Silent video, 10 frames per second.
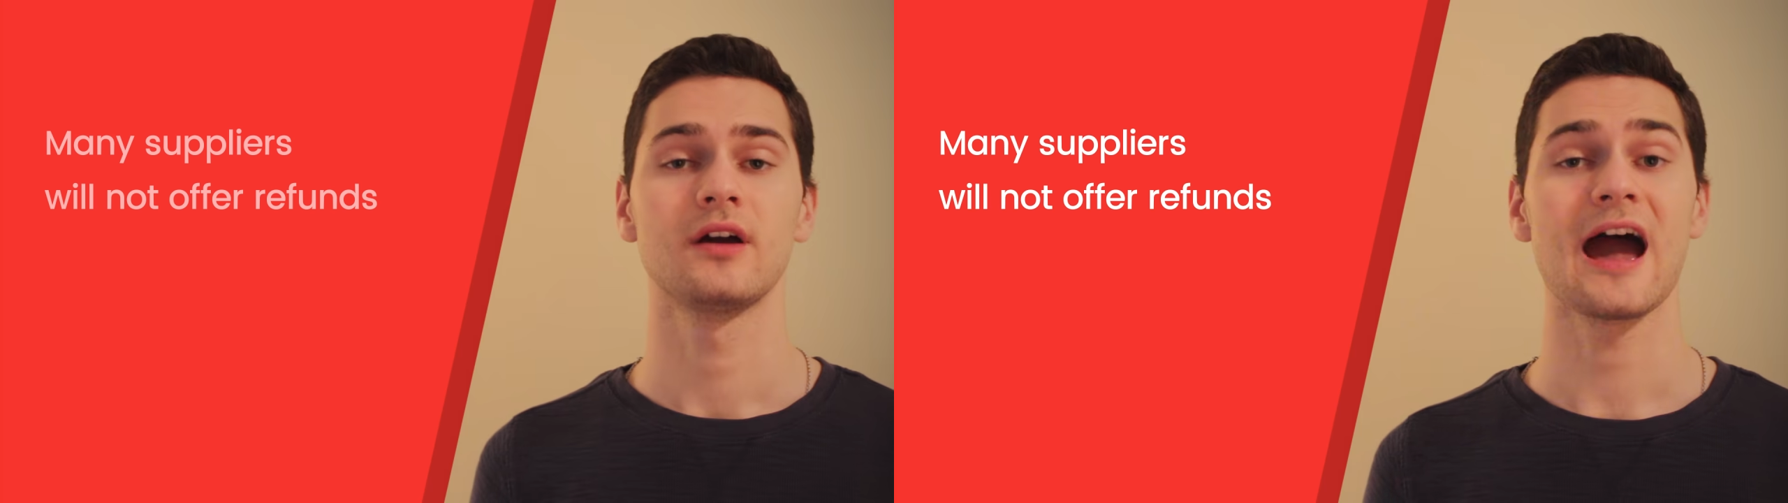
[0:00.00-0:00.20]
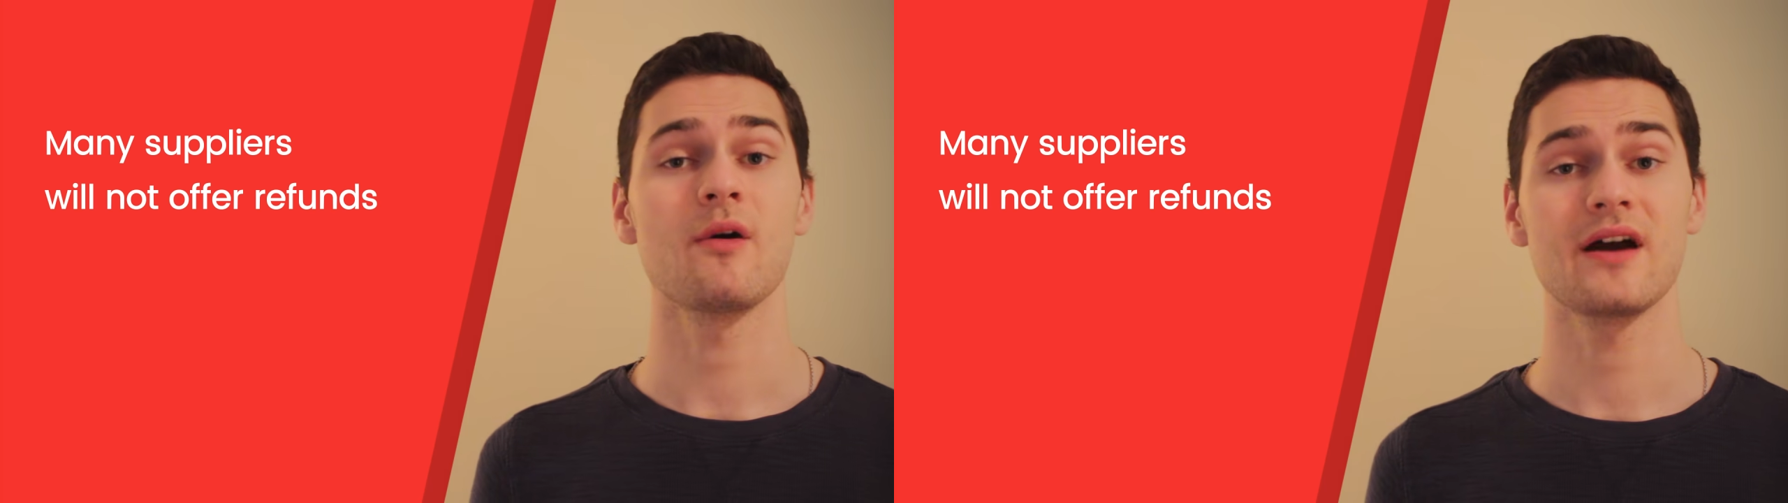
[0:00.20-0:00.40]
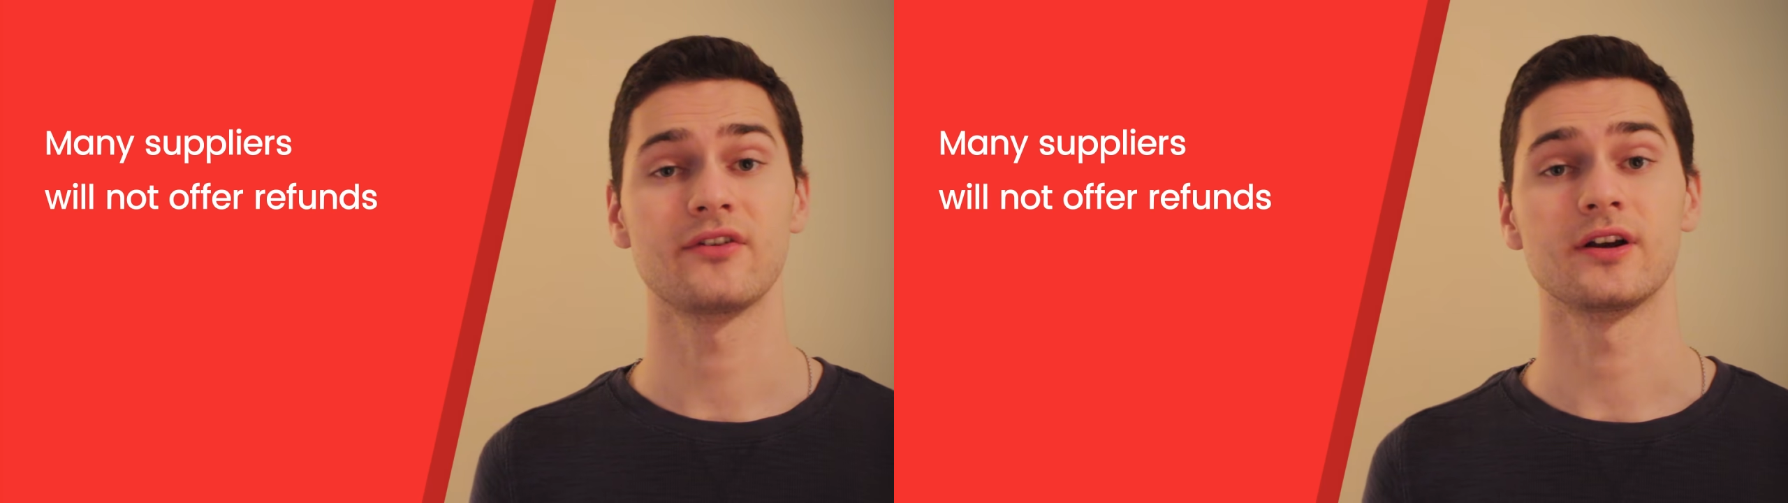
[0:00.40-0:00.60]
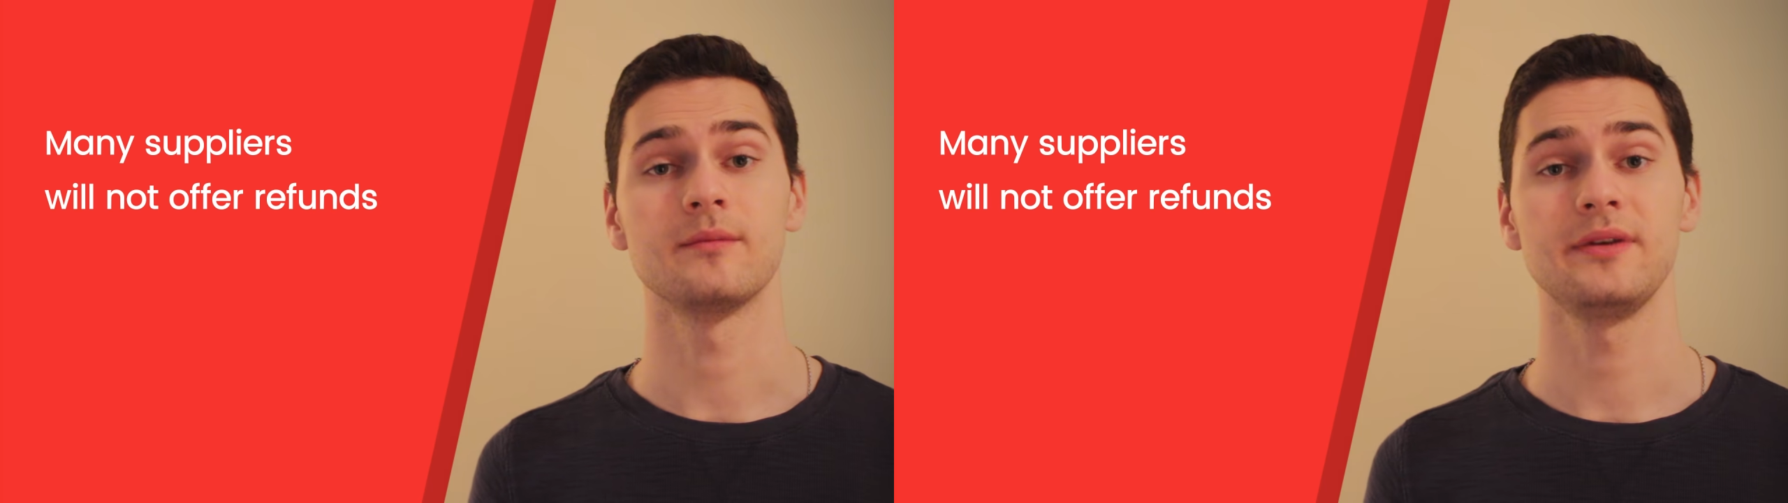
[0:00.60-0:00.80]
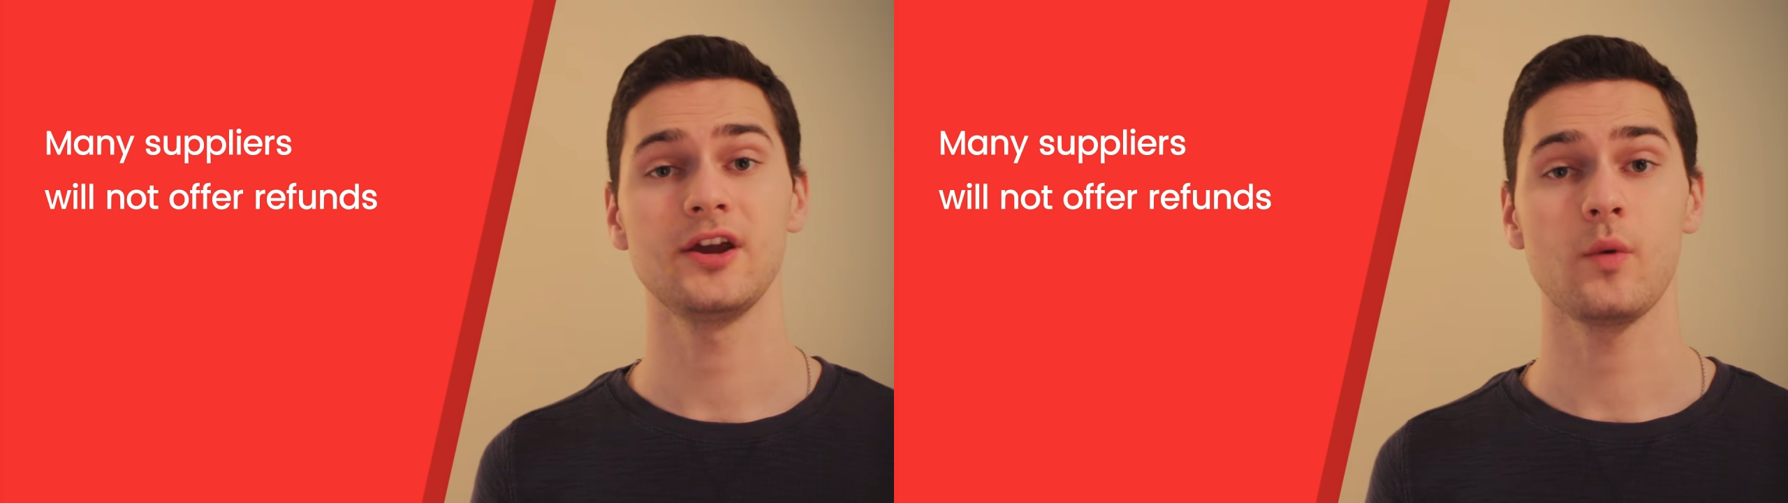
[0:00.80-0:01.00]
However,
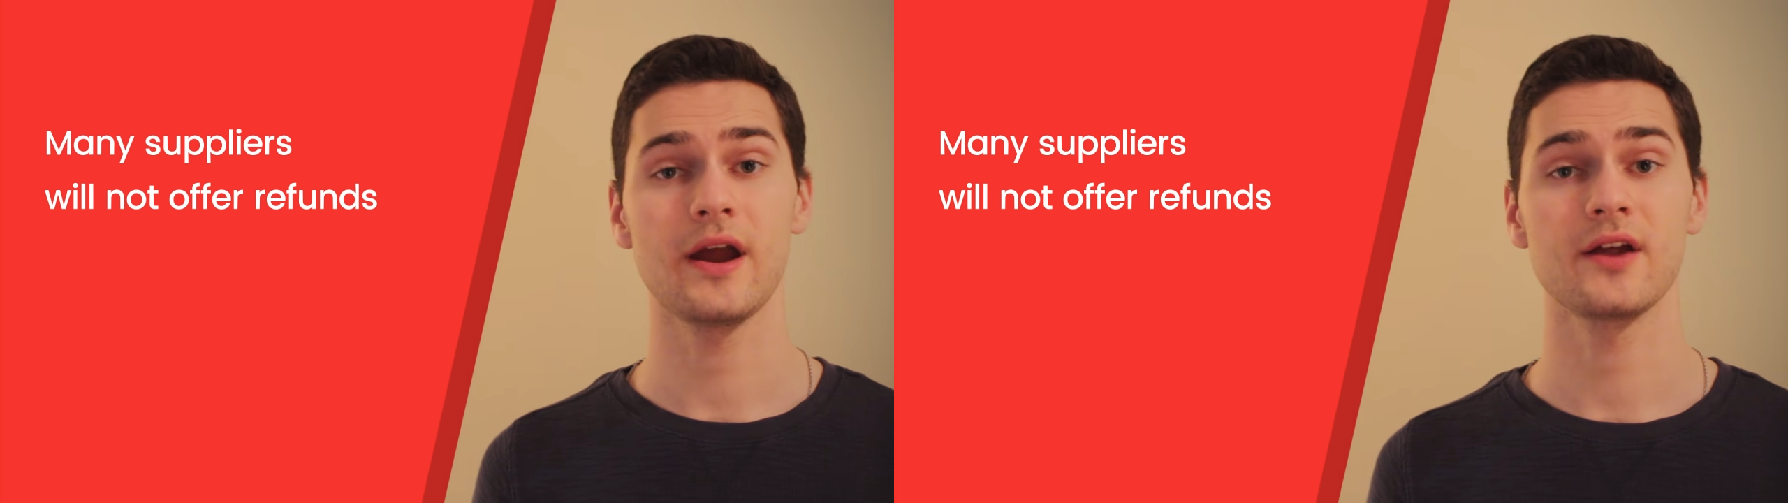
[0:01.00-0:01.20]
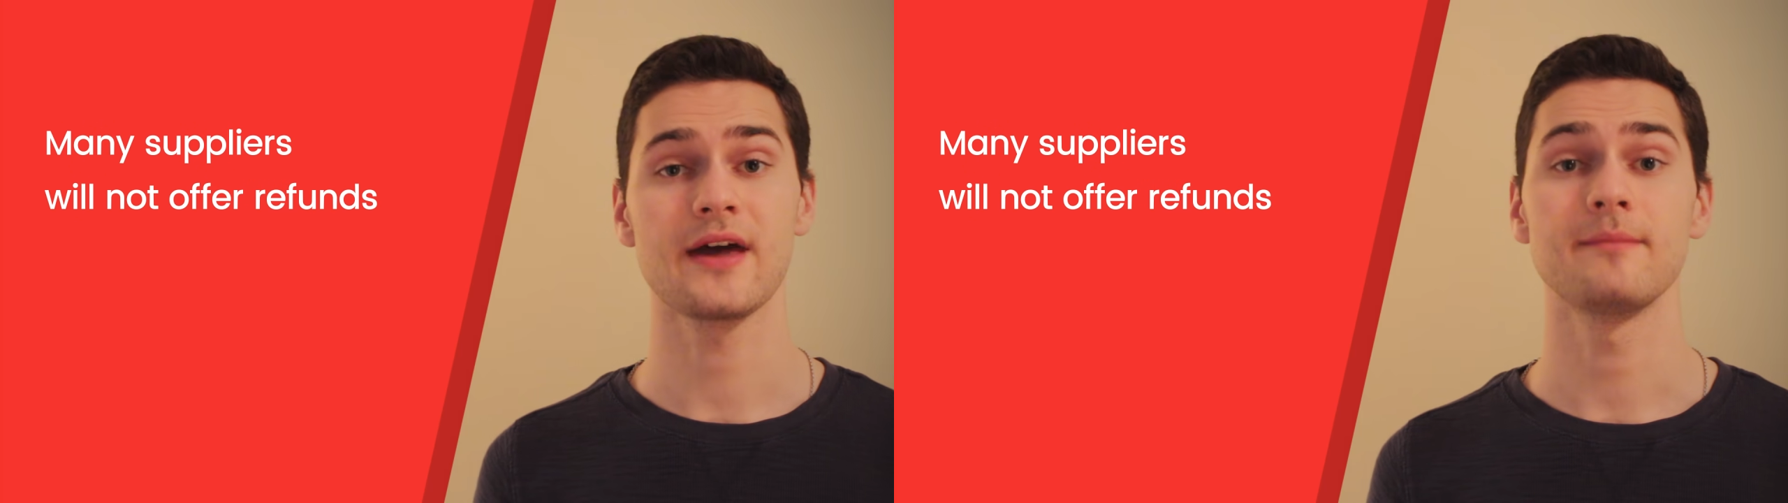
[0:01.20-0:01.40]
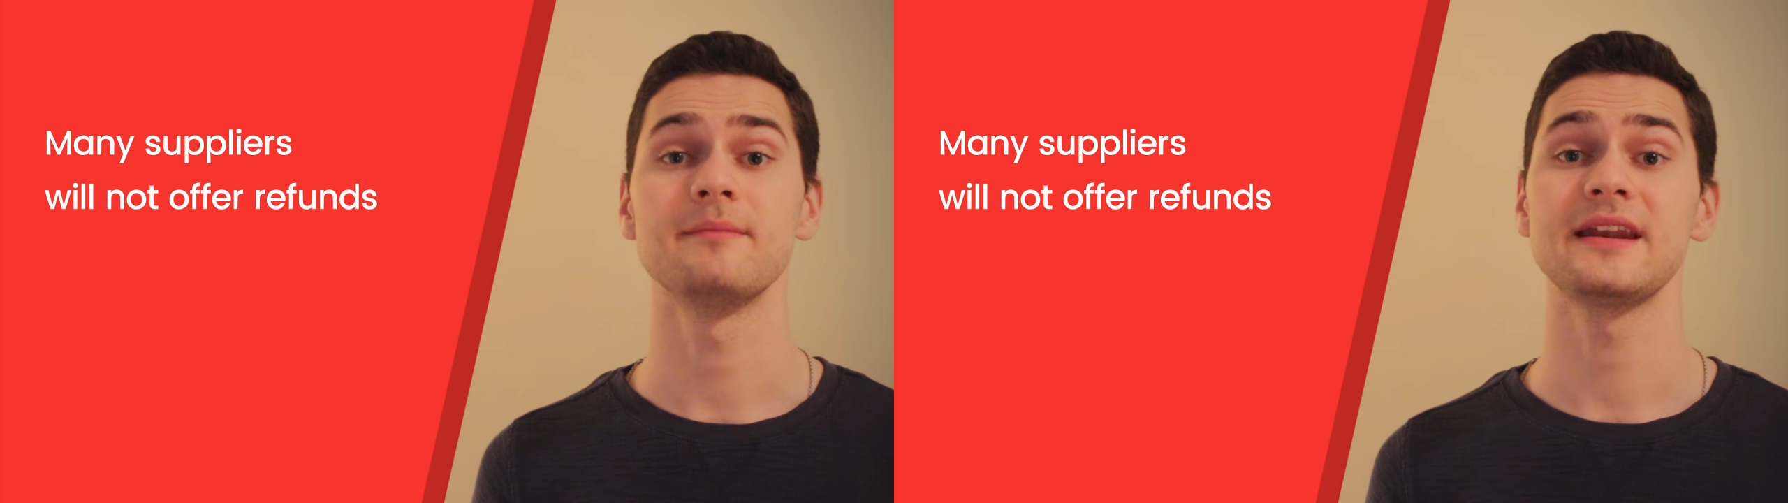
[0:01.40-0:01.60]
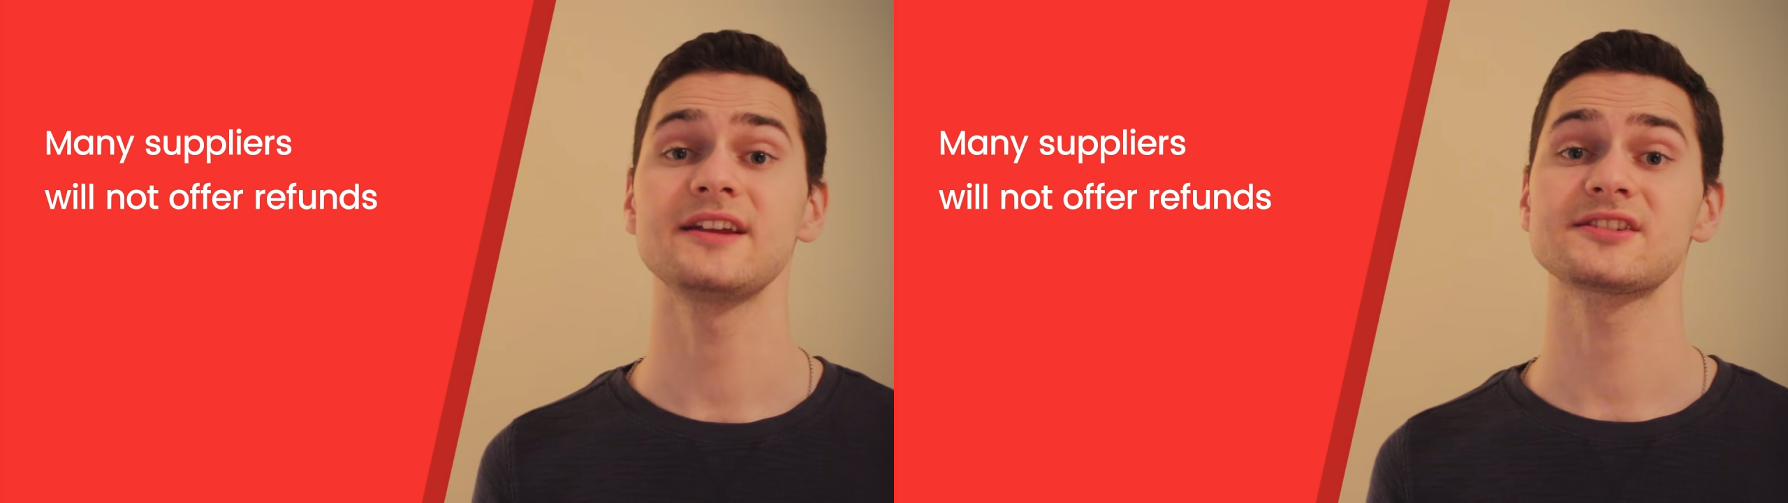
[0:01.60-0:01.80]
be aware that many